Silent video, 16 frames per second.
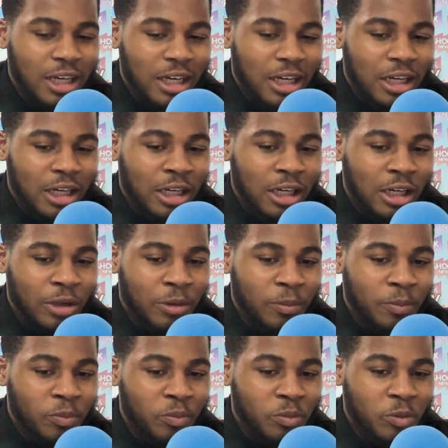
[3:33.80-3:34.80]

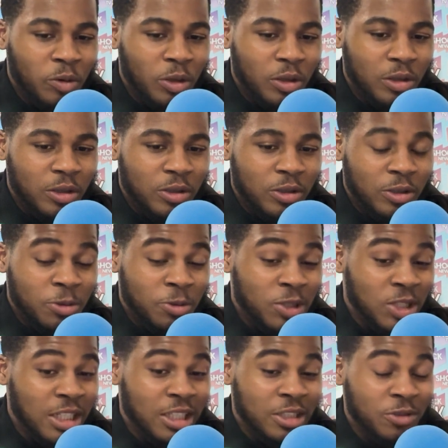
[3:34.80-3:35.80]
Those were
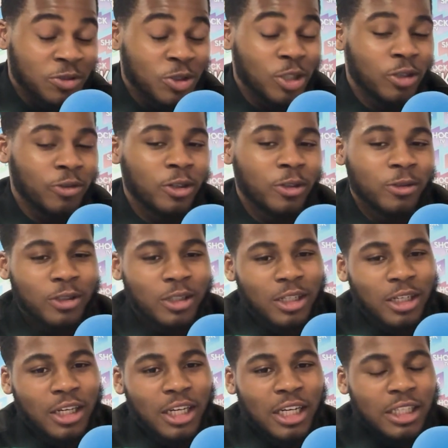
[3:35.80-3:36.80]
tears of sorrow.
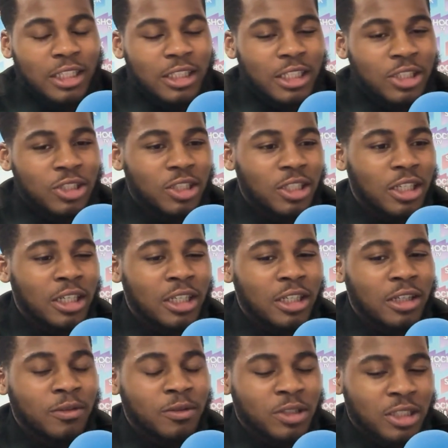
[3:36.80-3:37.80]
This year,
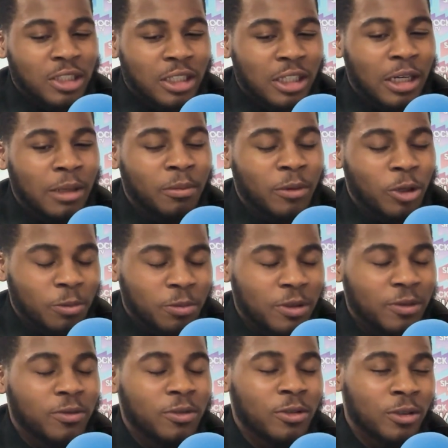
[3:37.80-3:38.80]
obviously, I'm
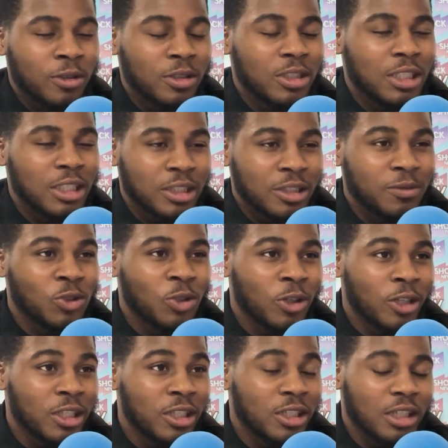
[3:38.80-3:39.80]
hoping for tears of
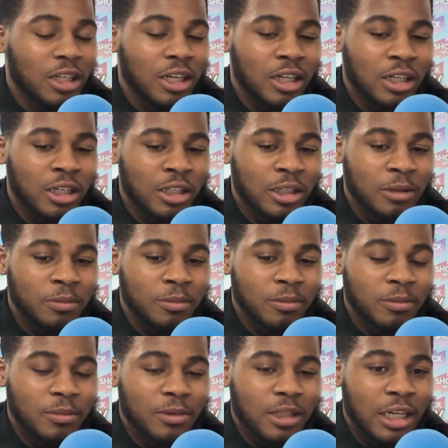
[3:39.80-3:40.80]
joy
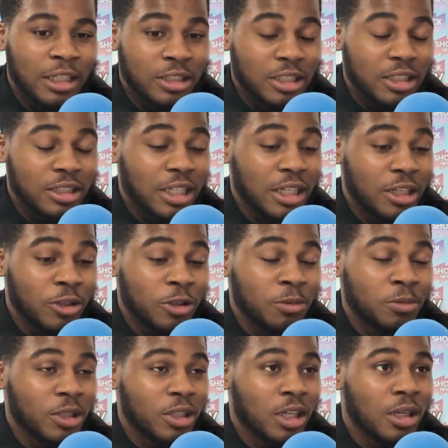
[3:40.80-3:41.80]
and to take
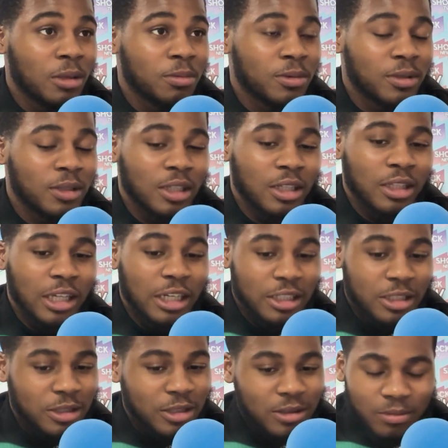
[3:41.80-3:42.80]
home the cup.
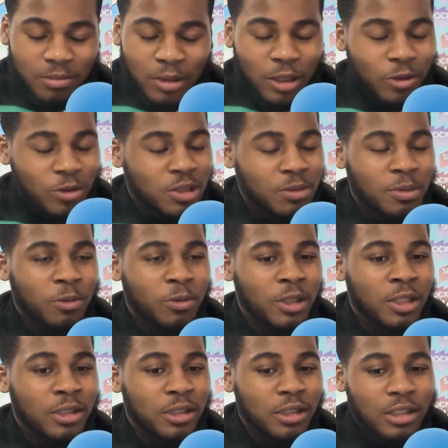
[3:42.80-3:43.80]
That's my ultimate
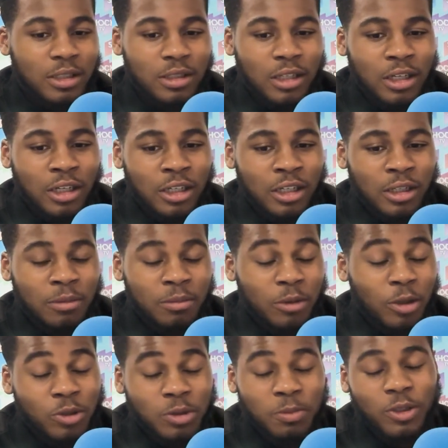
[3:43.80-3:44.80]

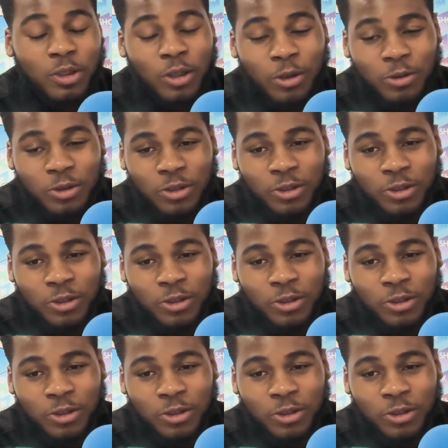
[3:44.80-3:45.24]
goal,